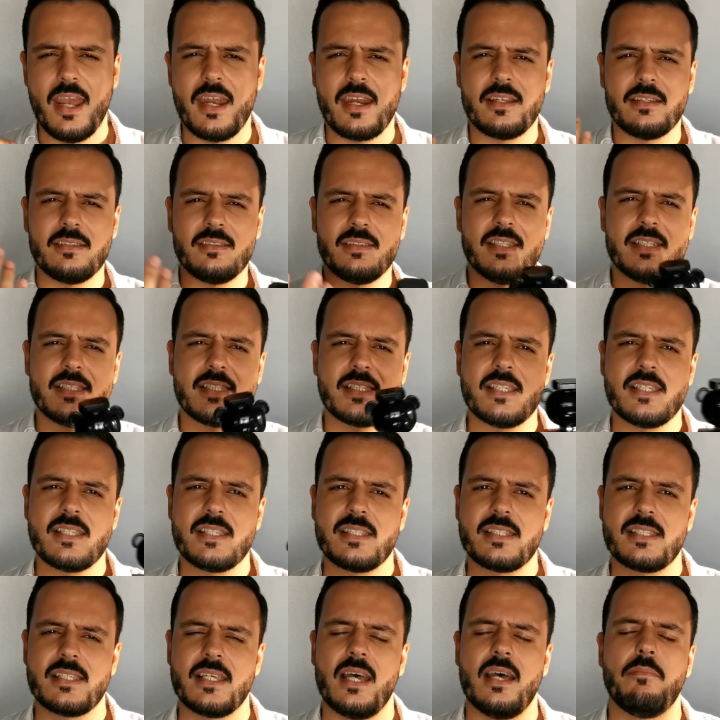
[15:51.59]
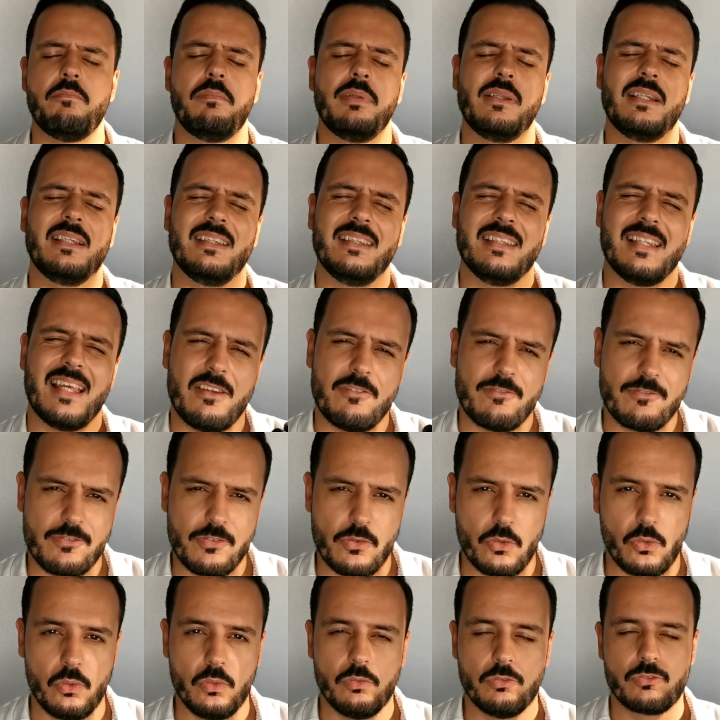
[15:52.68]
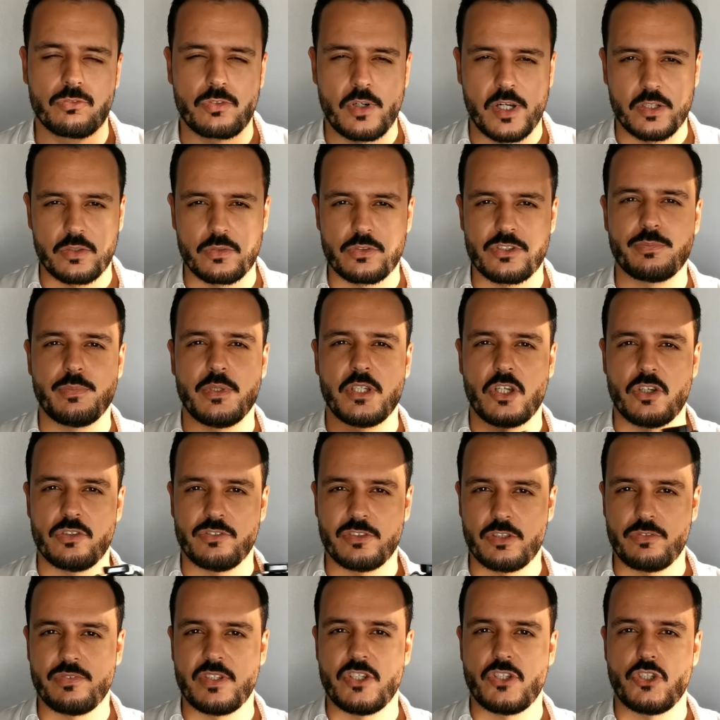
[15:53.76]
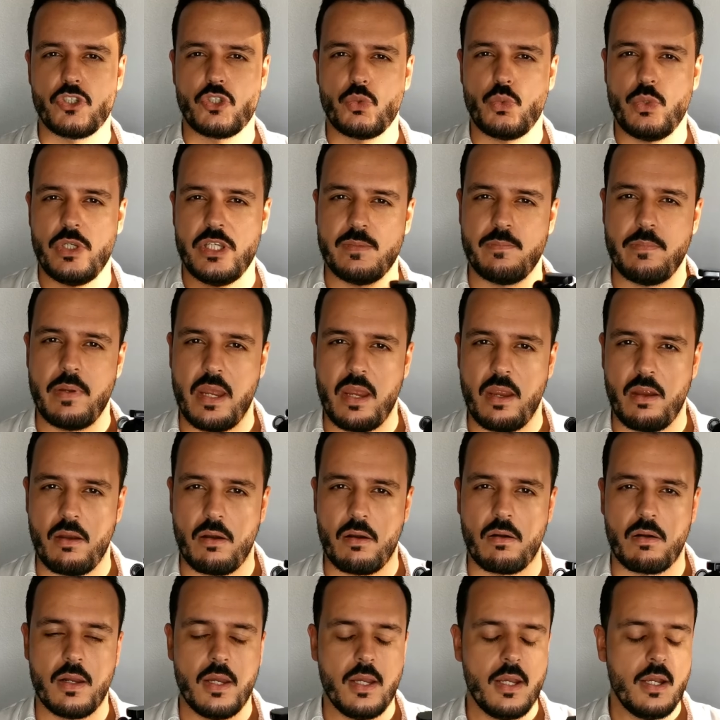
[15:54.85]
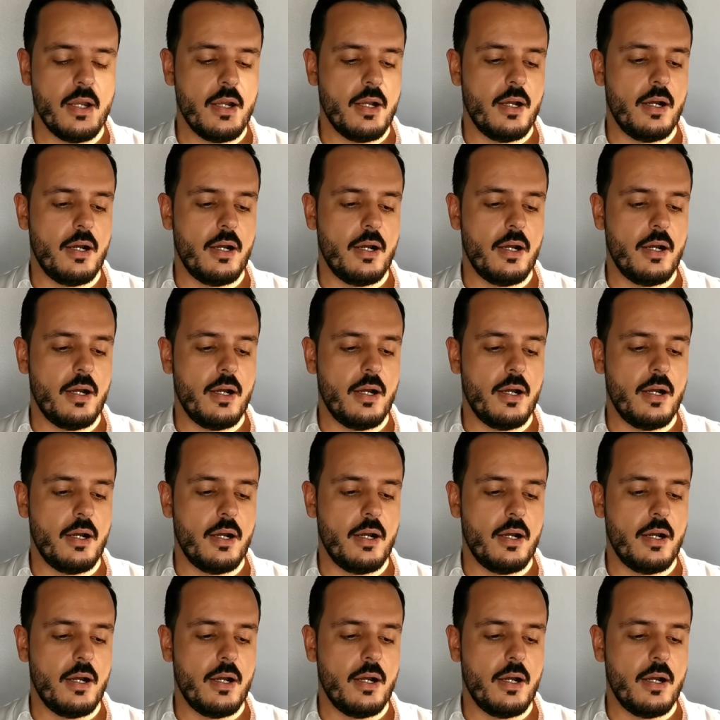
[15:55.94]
And this is a playful fragrance because of the sweet pear